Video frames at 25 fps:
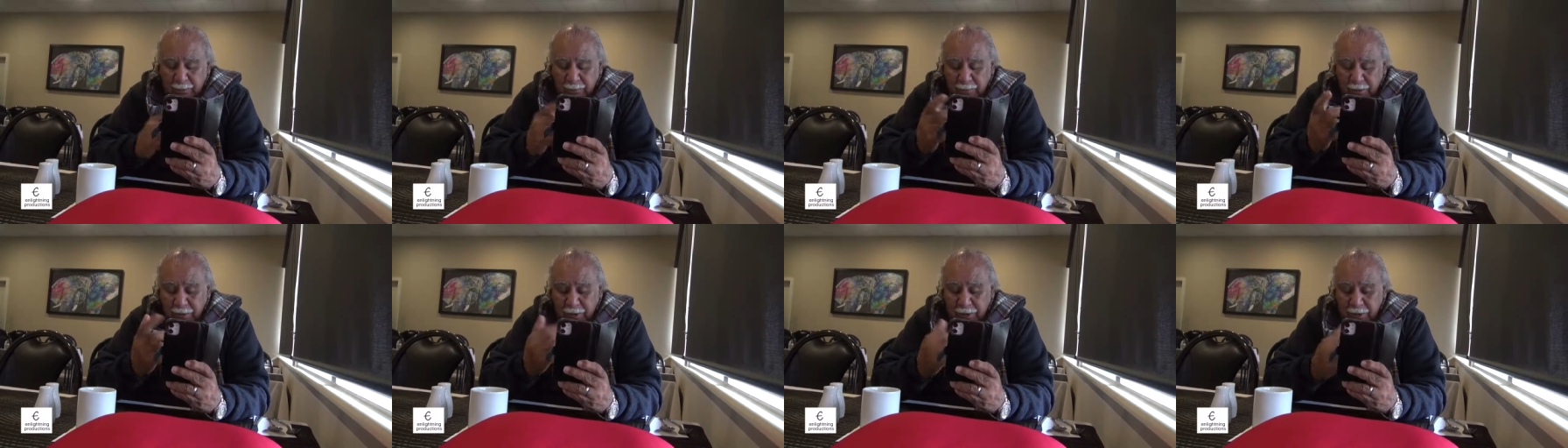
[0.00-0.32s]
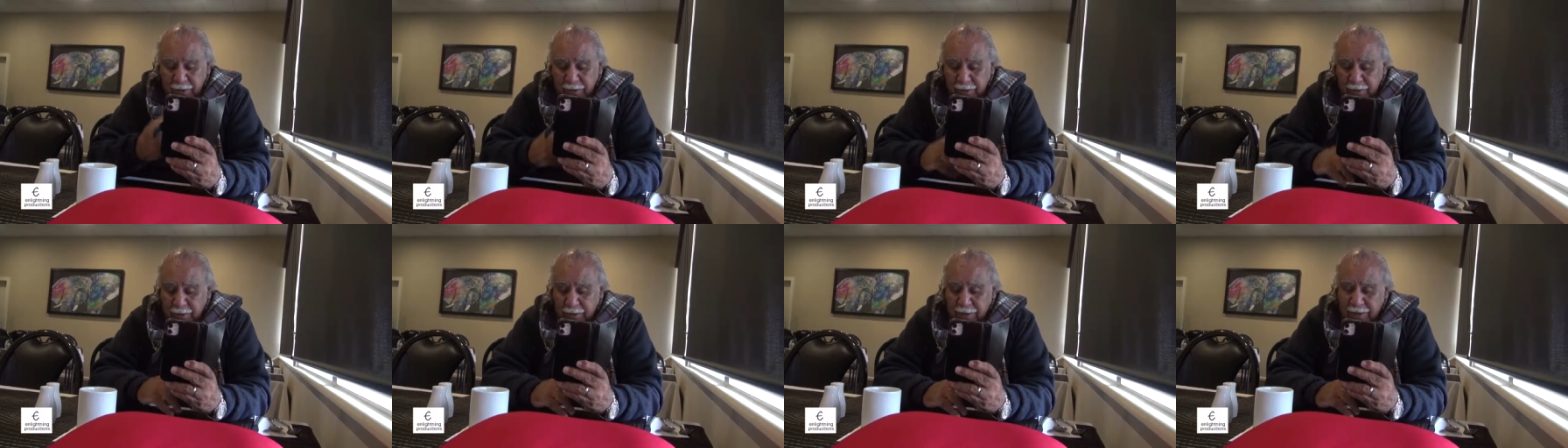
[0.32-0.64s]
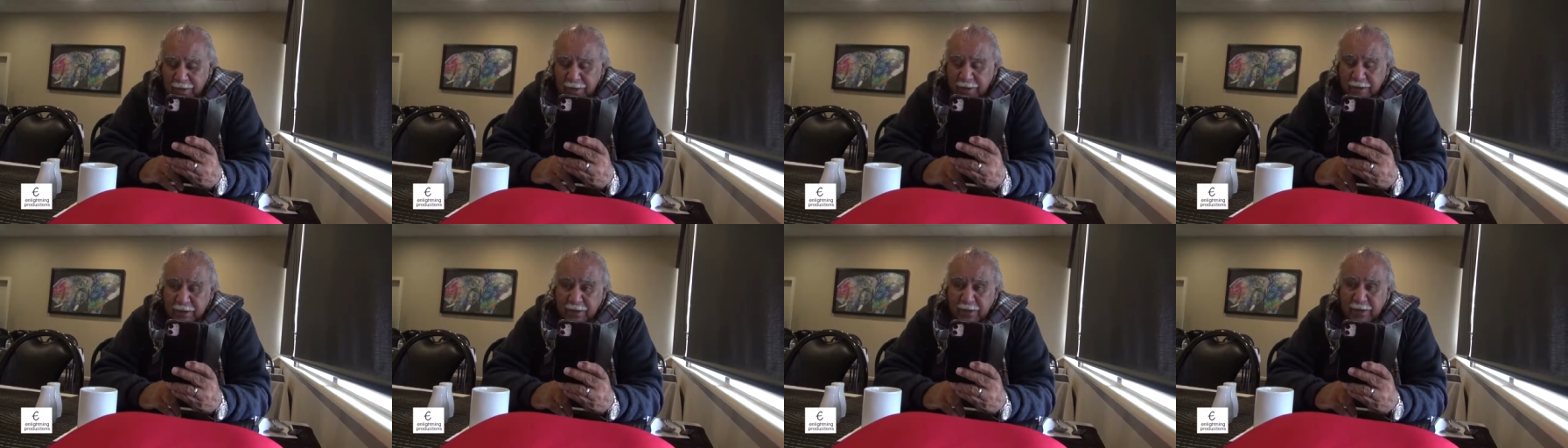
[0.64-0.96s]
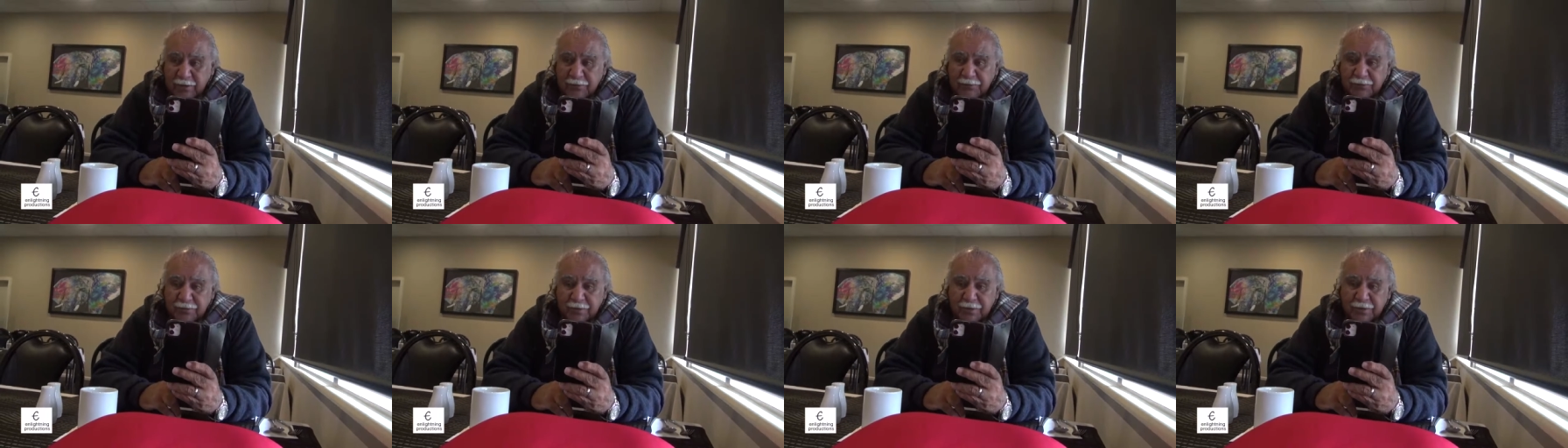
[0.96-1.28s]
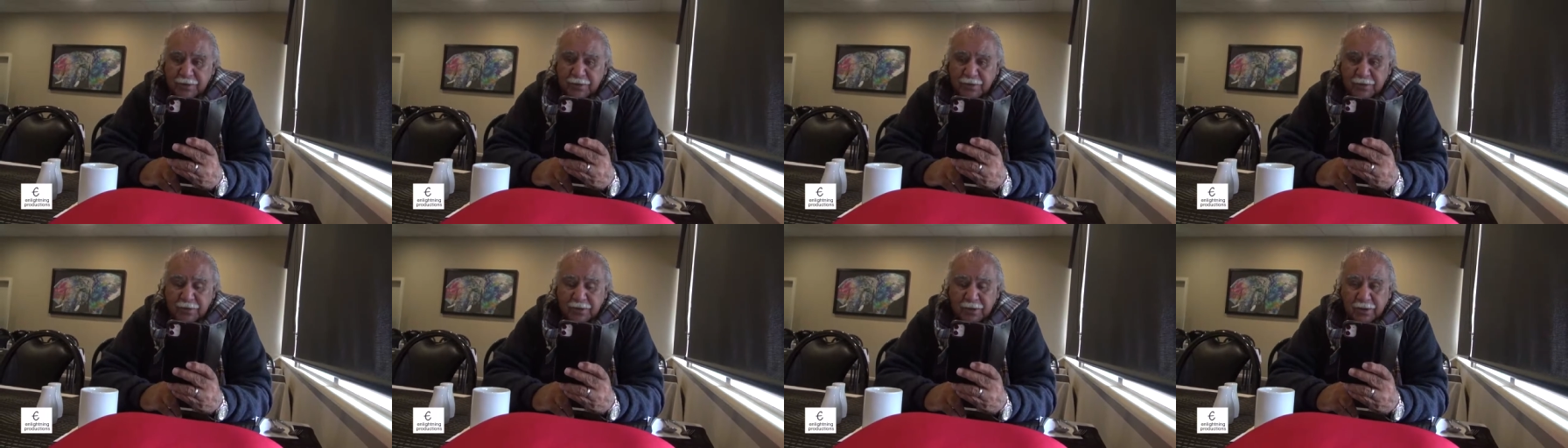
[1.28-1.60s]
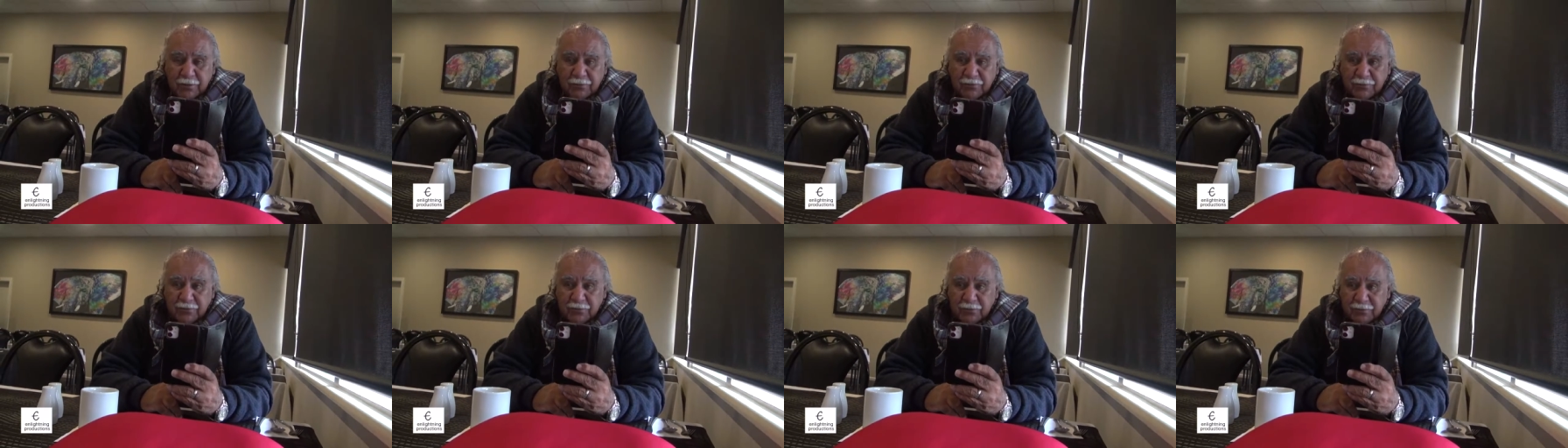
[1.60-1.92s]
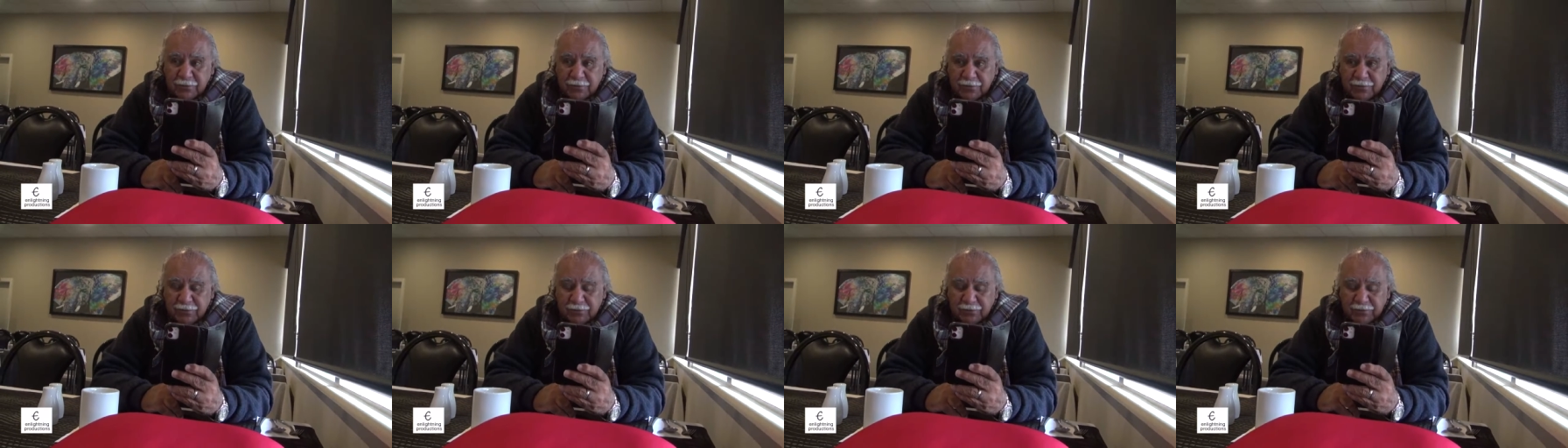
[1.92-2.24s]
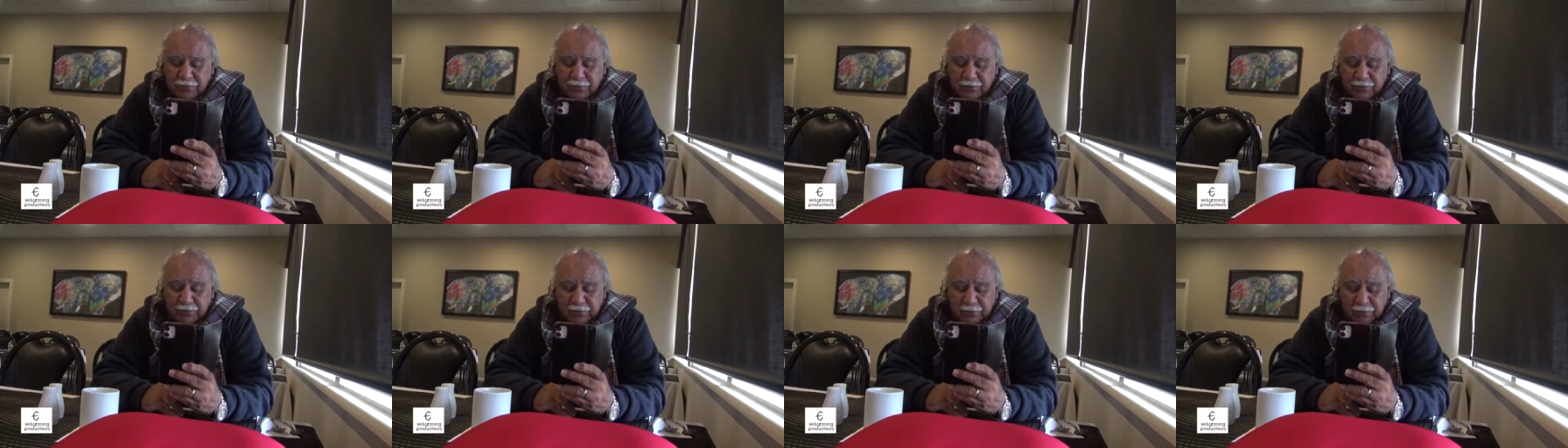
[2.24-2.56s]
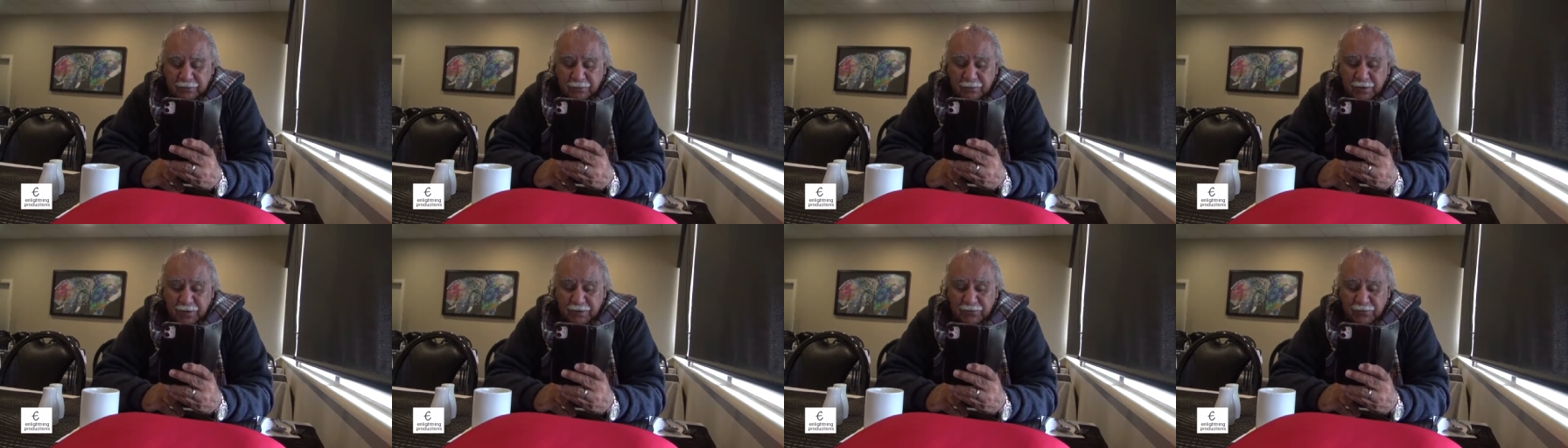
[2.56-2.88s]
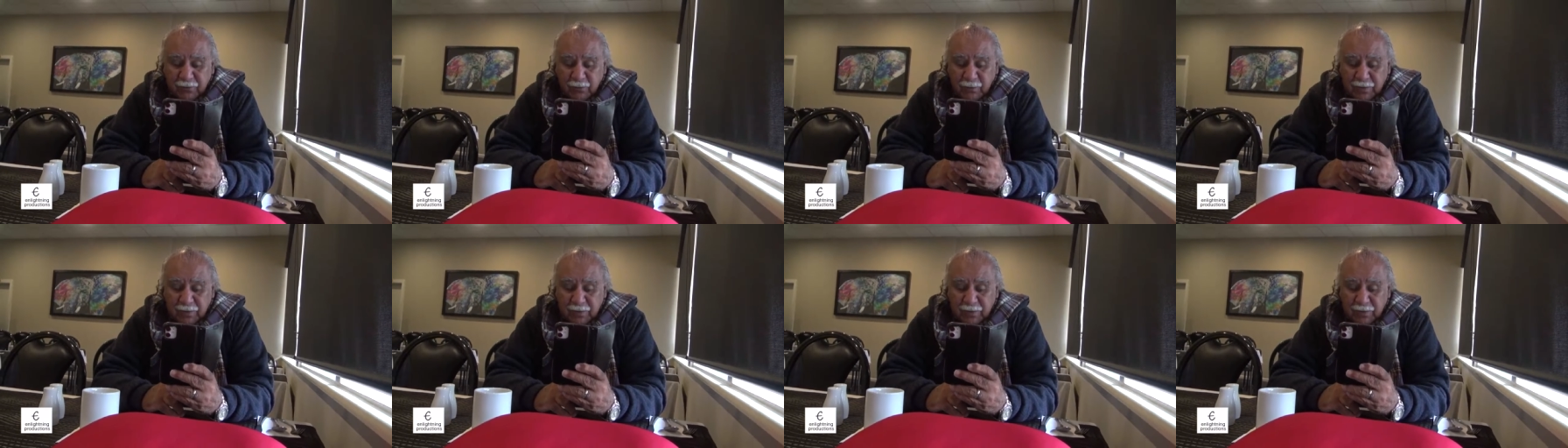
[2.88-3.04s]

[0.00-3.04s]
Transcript: my Euahlayi country goes across New South Wales,